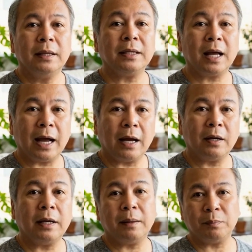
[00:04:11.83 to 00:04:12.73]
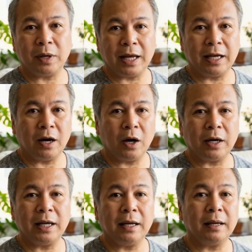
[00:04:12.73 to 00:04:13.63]
tired,
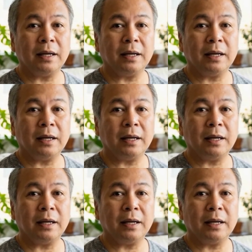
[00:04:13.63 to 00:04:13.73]
bradycardic,